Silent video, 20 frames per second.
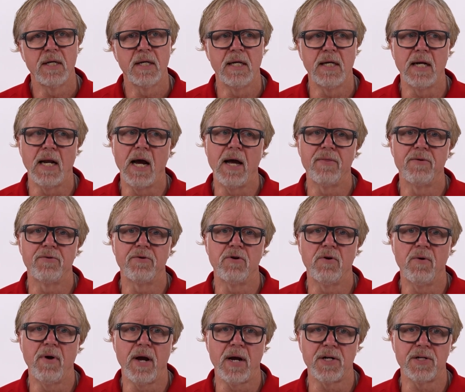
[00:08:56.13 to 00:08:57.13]
in either
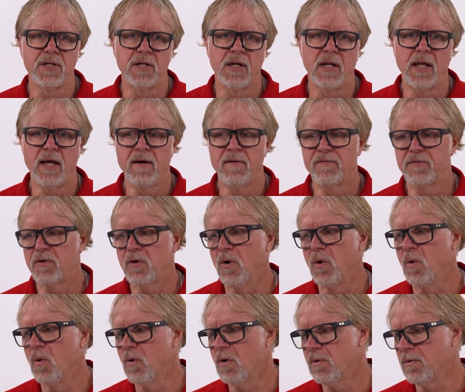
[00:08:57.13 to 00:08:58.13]
direction, left
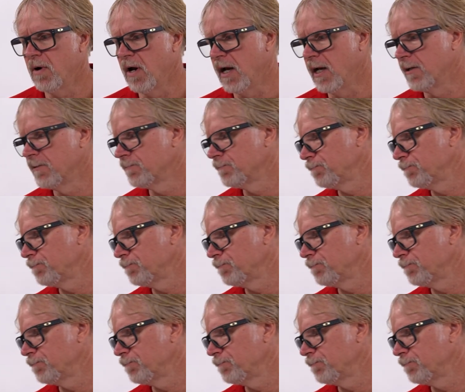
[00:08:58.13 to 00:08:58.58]
or right.